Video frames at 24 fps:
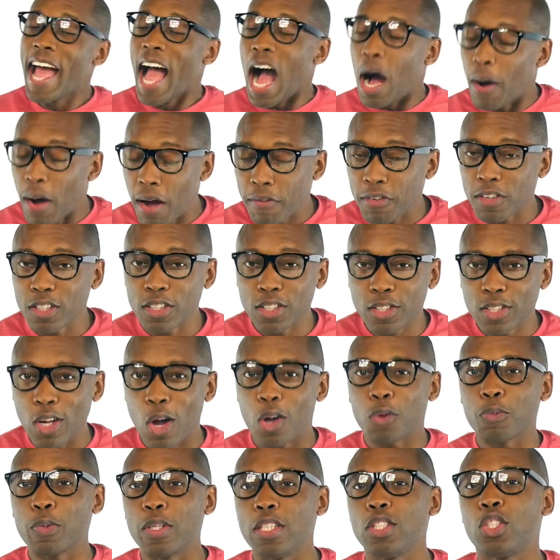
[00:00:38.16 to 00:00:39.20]
However,
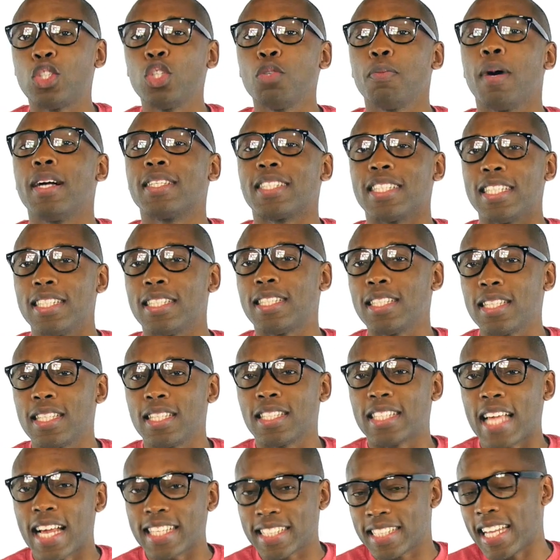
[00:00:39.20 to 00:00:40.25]
don't read too much into
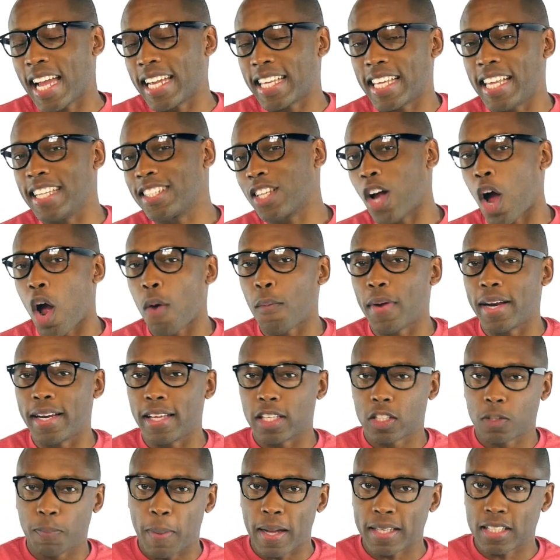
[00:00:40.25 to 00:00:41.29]
this as Nike is
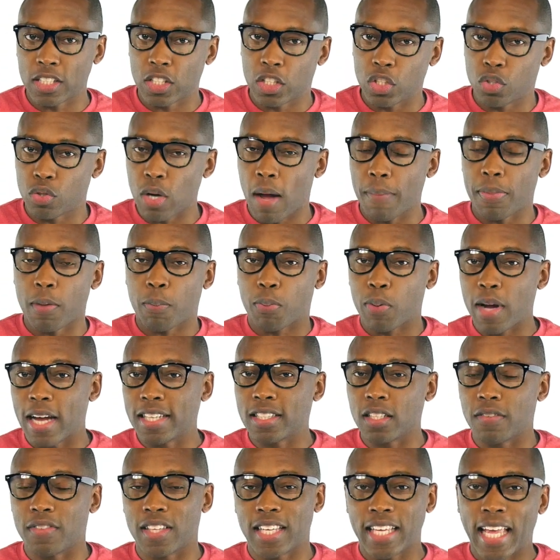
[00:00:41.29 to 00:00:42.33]
already expected to drop the
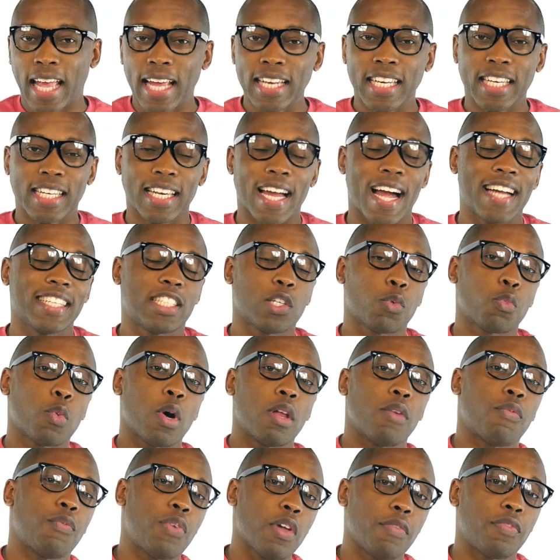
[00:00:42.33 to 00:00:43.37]
price of the KD9 to
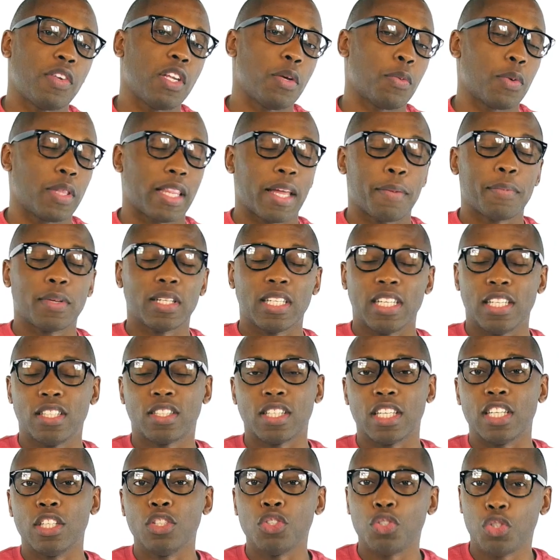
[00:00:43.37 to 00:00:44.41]
150 when they
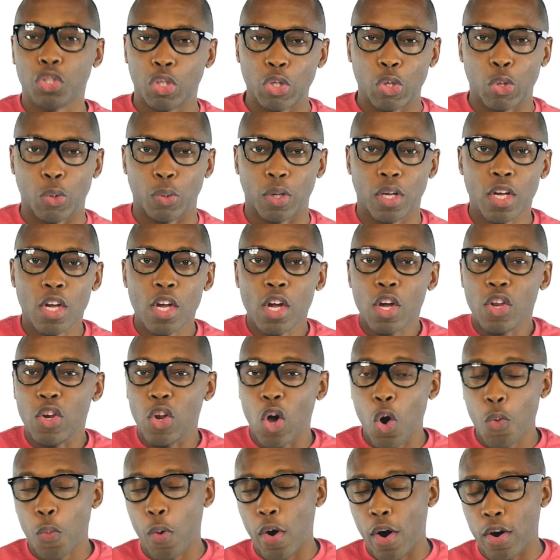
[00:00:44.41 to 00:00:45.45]
release in June.
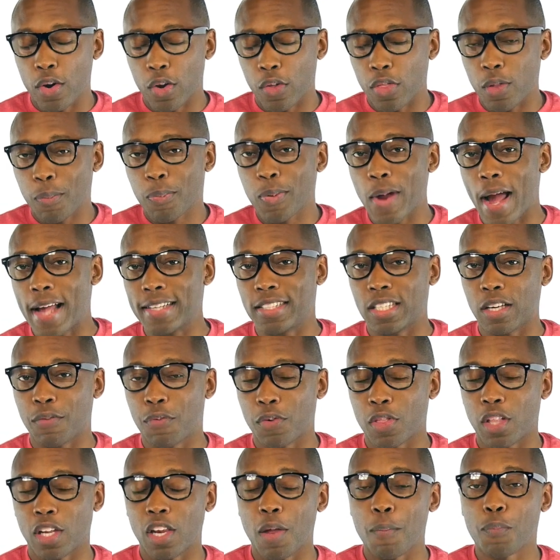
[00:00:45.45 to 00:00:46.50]
No word on the pricing
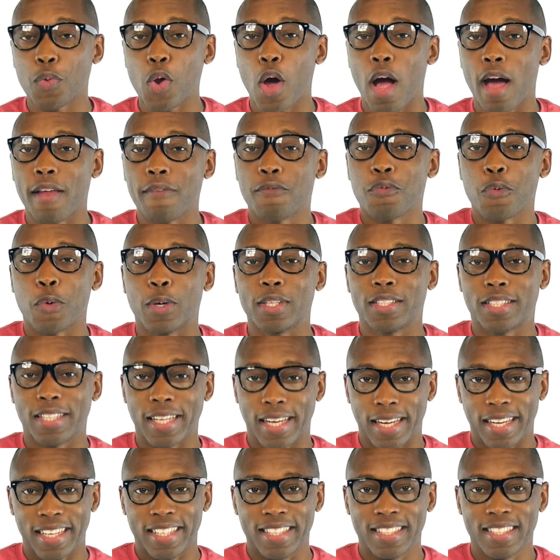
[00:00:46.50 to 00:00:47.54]
for the LeBron
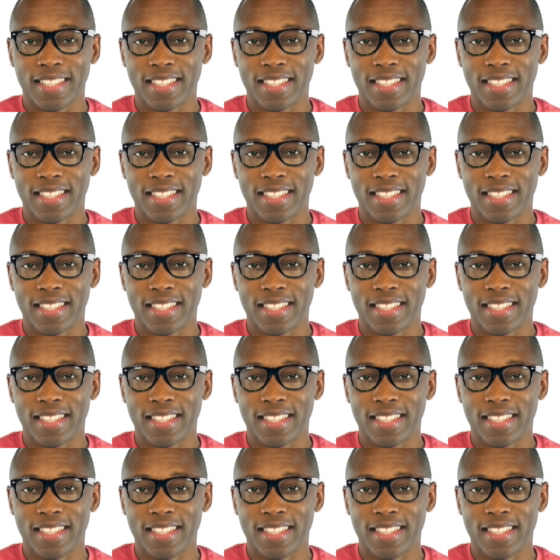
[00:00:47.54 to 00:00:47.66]
14.